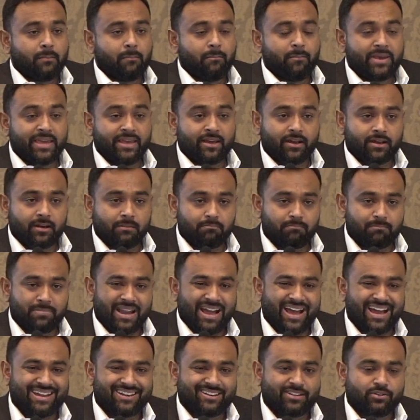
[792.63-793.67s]
Being
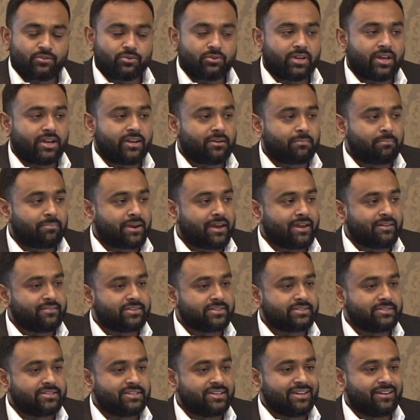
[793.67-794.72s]
compliant to data
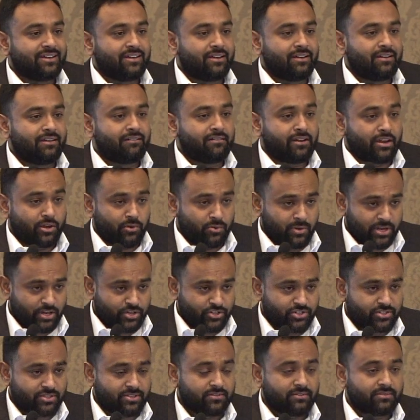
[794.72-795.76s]
privacy
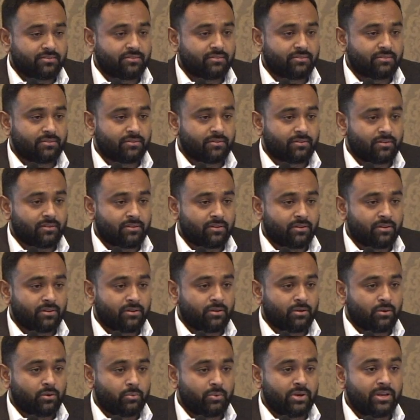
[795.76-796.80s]
regulations
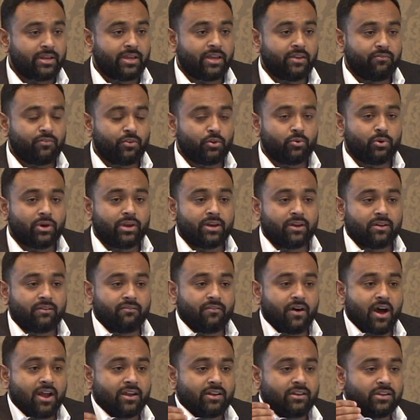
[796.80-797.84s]
will give you an
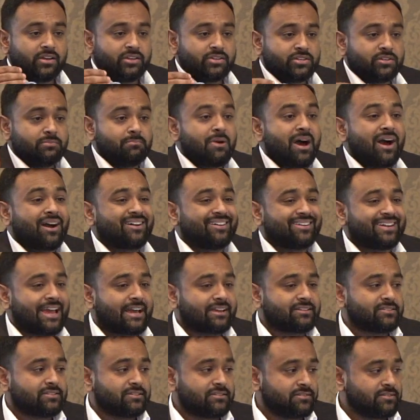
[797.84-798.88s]
advantage in market
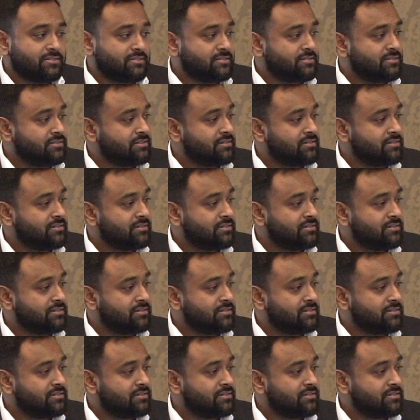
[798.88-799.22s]
access.